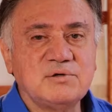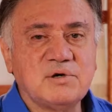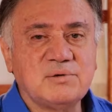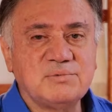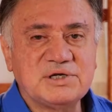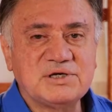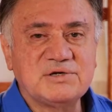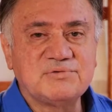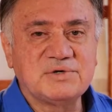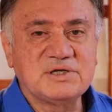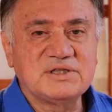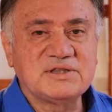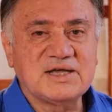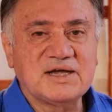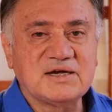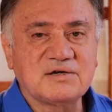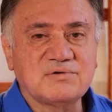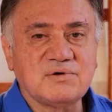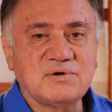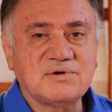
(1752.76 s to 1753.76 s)
want me to read
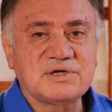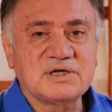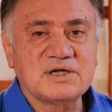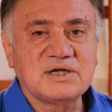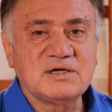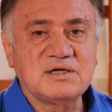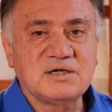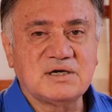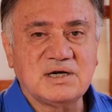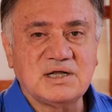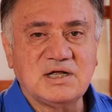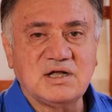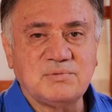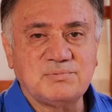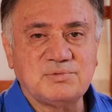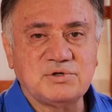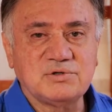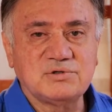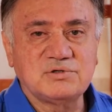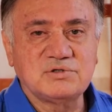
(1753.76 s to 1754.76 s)
that quote again? It'll
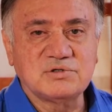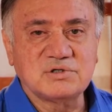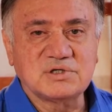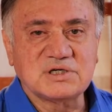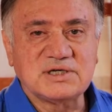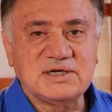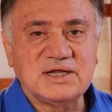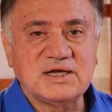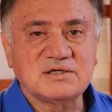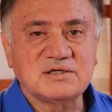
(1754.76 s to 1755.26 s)
help you to connect.